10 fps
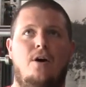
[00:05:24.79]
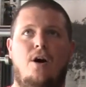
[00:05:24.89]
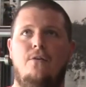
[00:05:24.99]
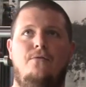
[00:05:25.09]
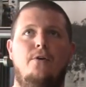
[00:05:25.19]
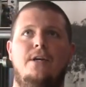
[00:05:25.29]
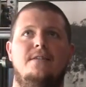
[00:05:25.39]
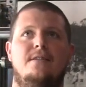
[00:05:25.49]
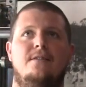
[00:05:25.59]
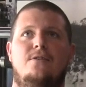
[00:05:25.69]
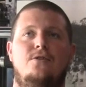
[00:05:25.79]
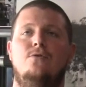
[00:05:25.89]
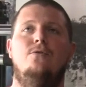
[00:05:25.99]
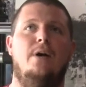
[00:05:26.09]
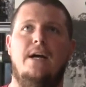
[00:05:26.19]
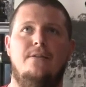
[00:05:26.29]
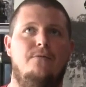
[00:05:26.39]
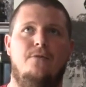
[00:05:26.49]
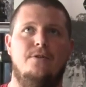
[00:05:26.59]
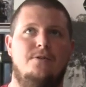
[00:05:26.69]
our focus isn't to do great at
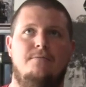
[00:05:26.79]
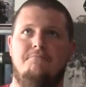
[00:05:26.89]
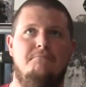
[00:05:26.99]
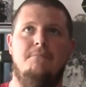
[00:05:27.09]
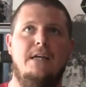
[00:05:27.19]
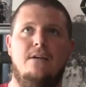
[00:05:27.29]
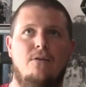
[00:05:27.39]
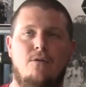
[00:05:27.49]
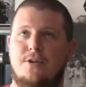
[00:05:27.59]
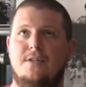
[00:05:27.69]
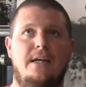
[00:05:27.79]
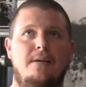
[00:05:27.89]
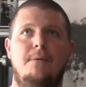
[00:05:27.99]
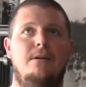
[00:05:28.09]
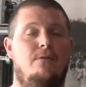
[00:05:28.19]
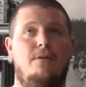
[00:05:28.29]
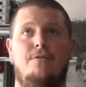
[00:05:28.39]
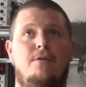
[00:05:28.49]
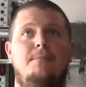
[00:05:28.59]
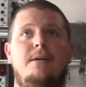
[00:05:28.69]
the first meet or the second meet or the
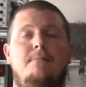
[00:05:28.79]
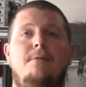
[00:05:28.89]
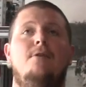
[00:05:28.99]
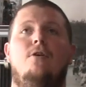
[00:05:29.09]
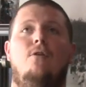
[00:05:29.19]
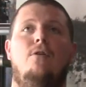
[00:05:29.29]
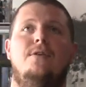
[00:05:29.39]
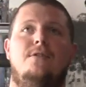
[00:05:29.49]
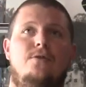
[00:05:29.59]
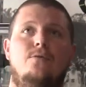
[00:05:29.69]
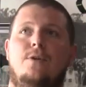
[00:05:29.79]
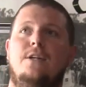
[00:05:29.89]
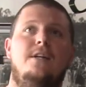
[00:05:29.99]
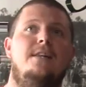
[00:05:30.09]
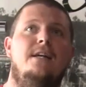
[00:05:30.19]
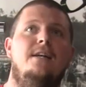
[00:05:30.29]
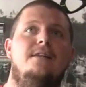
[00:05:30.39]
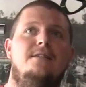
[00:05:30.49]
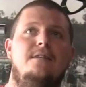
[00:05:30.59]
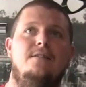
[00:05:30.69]
third meet. Maybe our goal is to do really good at the end
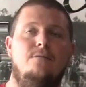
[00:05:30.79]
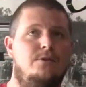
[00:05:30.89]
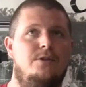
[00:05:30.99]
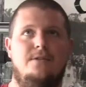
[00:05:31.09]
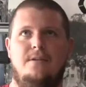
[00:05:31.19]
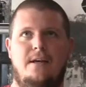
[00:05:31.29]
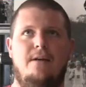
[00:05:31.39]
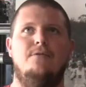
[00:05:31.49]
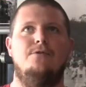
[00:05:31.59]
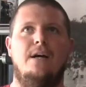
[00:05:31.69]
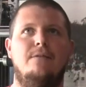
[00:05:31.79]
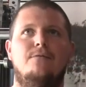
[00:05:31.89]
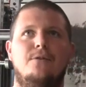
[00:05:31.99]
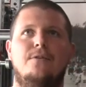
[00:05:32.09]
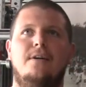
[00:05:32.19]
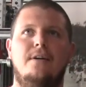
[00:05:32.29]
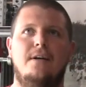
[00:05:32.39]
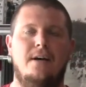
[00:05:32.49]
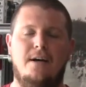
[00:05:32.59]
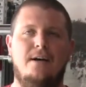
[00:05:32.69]
of the season, which is every track and field
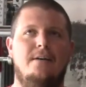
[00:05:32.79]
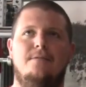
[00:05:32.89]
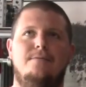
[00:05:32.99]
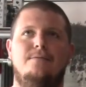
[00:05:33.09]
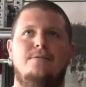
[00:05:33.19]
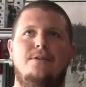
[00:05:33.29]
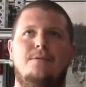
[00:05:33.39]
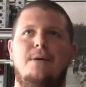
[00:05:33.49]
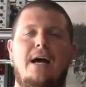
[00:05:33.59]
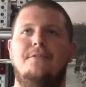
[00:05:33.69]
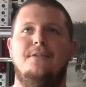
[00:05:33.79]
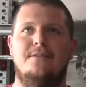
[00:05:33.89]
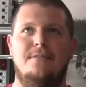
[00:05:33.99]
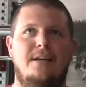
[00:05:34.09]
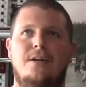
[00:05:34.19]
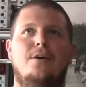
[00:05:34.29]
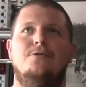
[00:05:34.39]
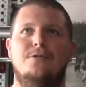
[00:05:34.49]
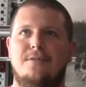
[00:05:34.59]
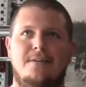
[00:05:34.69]
athletes and
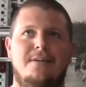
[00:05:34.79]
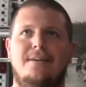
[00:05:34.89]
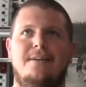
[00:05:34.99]
coaches